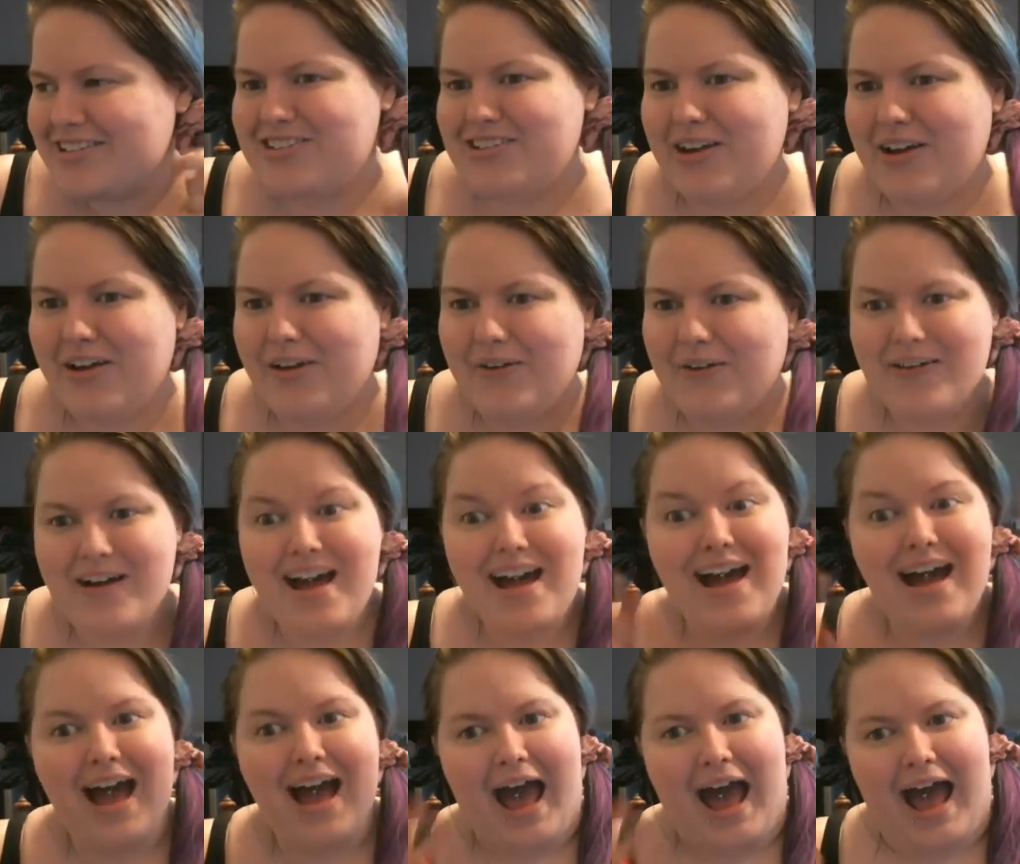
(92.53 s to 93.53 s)
So,
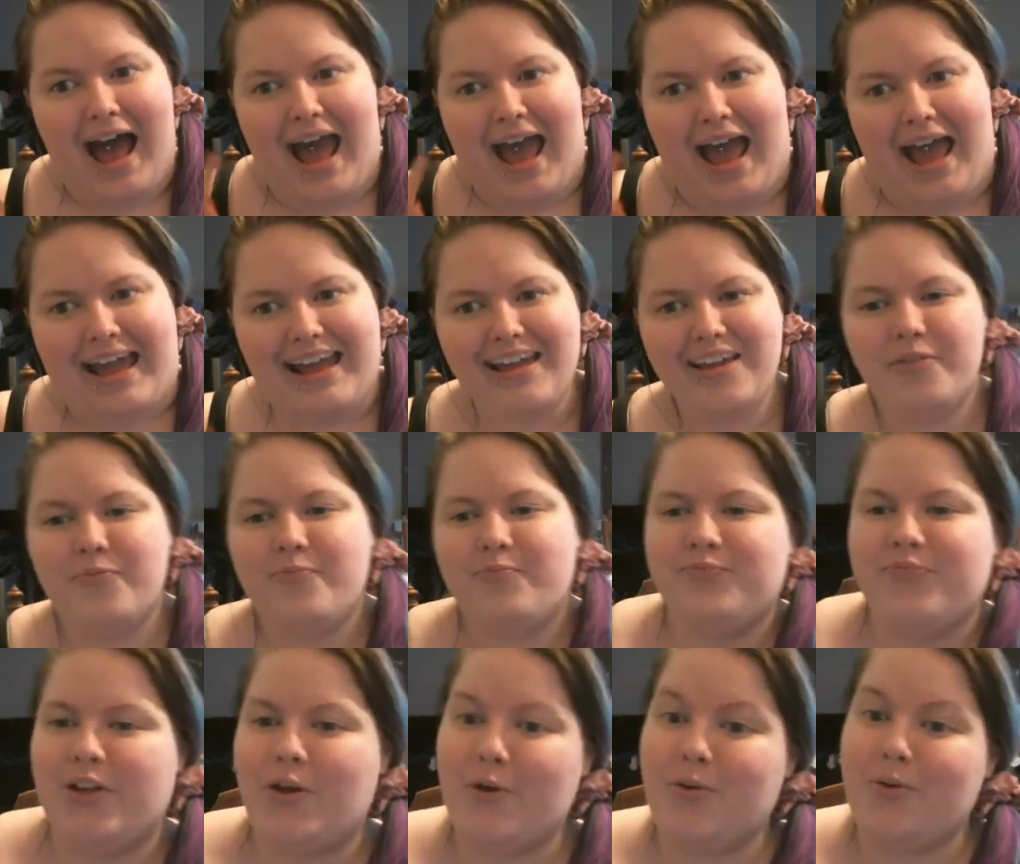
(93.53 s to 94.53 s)
hi,
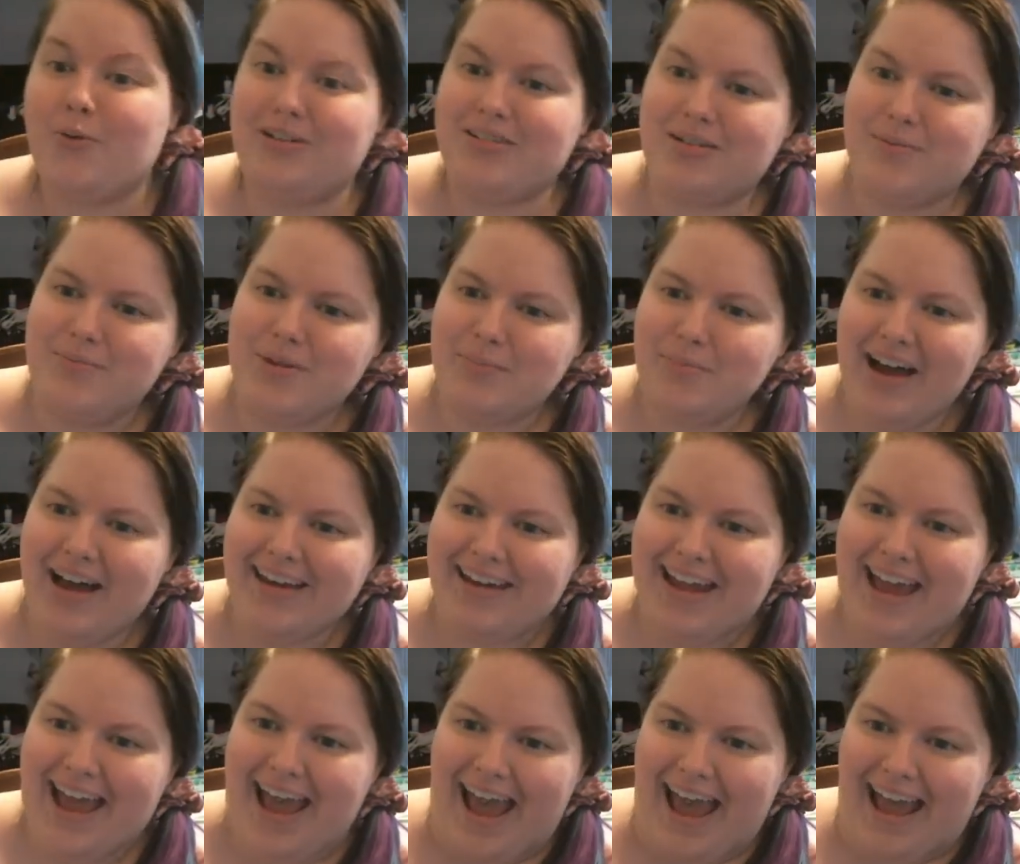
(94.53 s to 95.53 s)
welcome to
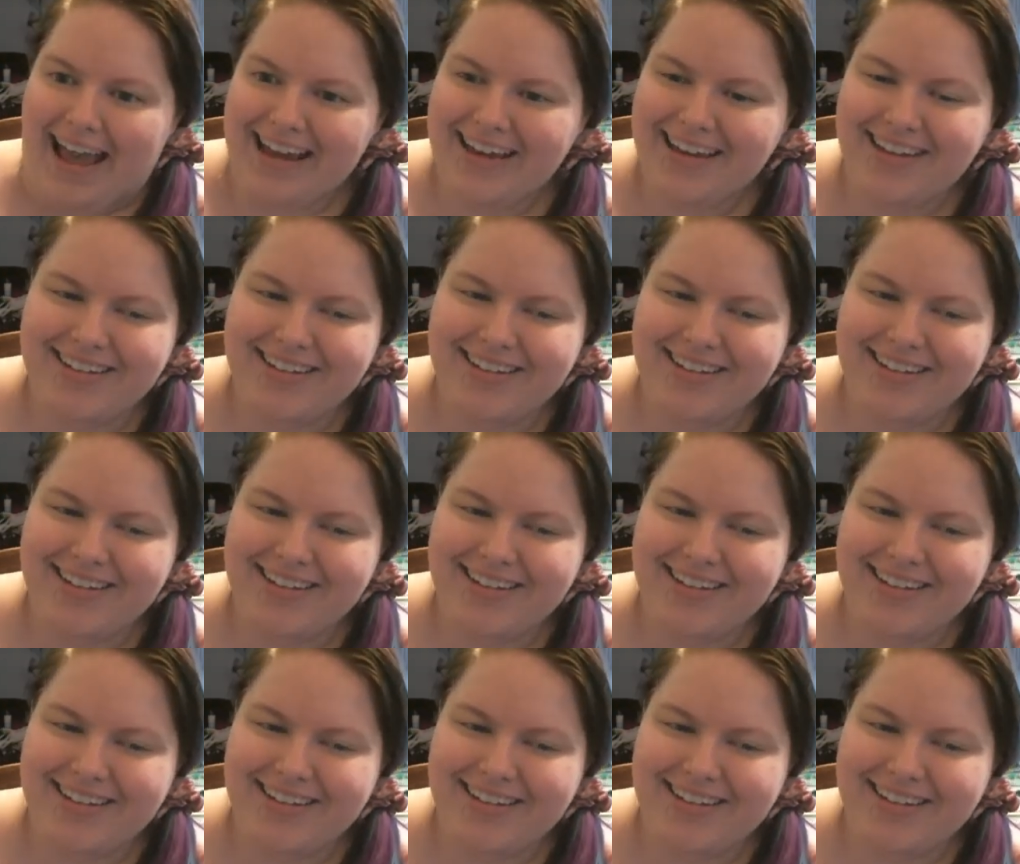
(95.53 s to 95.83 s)
Monday,